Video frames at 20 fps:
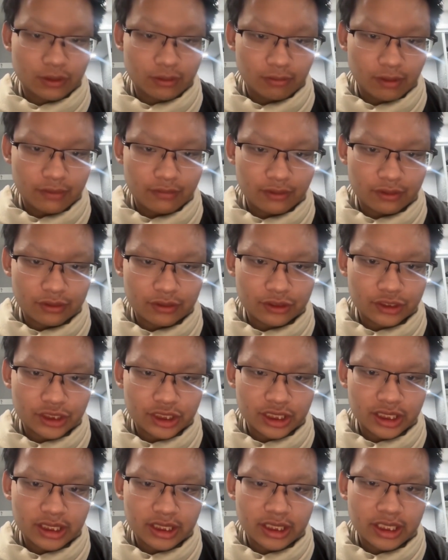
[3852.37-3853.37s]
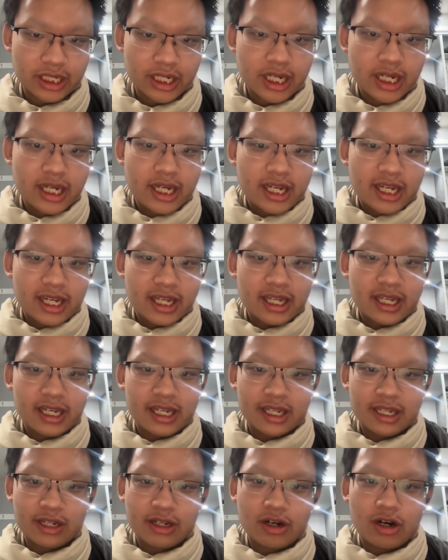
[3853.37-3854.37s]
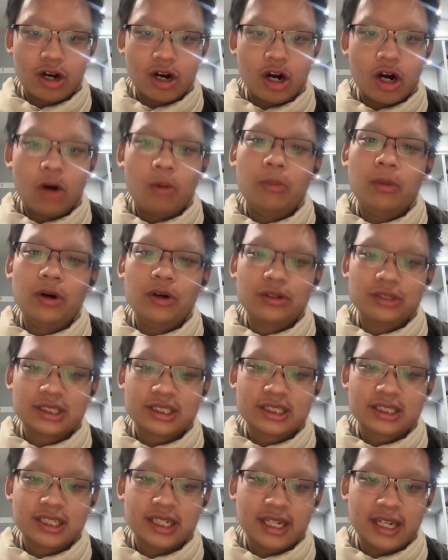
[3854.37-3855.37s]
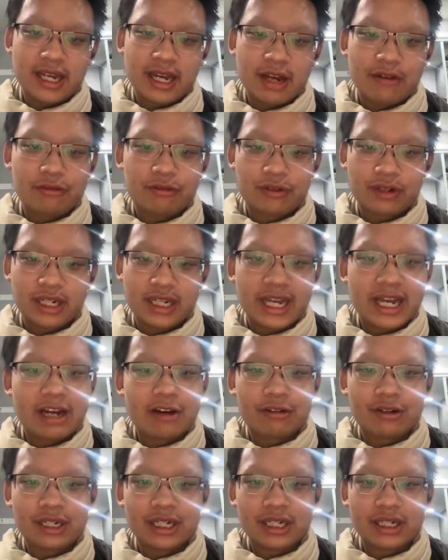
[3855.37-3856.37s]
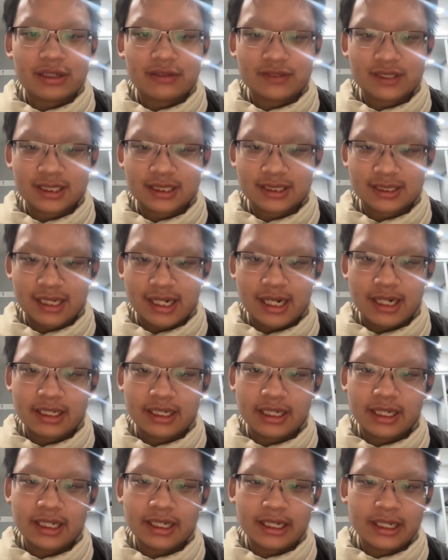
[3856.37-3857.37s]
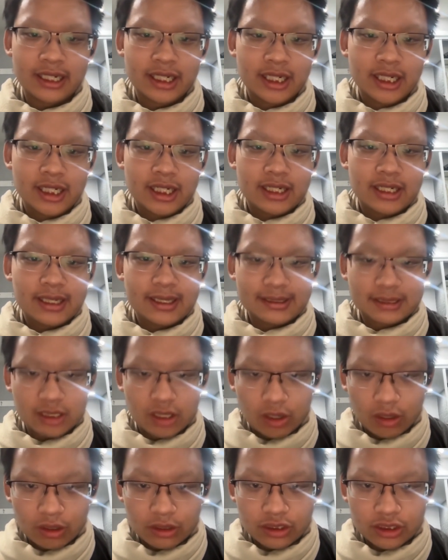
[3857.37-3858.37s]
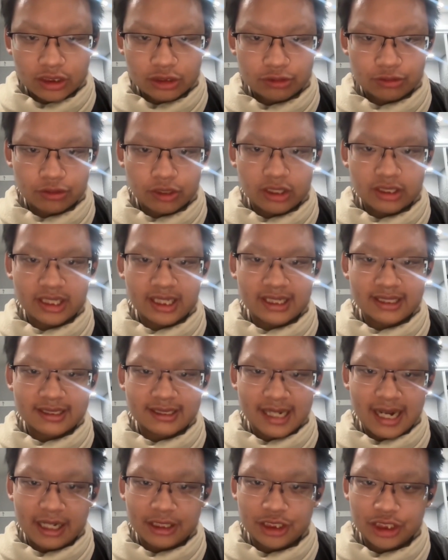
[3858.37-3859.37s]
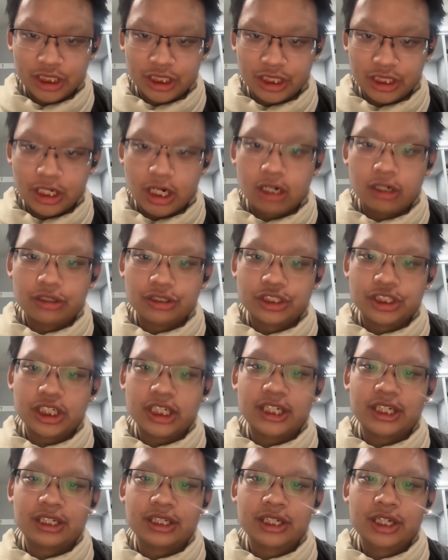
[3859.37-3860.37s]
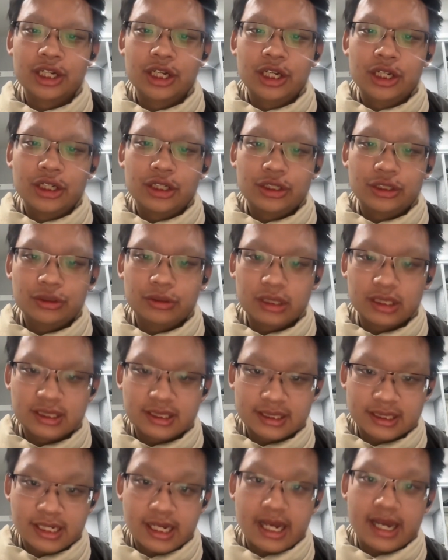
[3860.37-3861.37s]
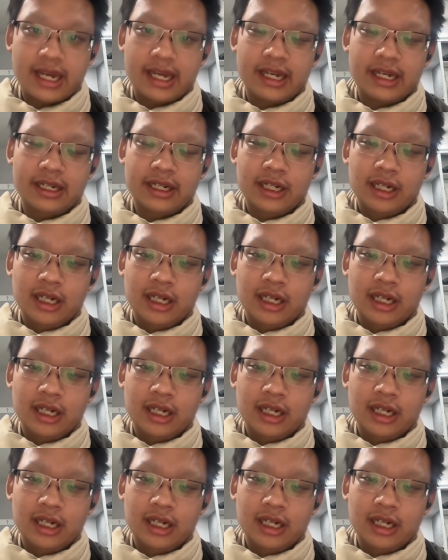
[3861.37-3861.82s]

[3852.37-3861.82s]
revolution in almost every area of society. It's hard to draw the exact genealogy. You could say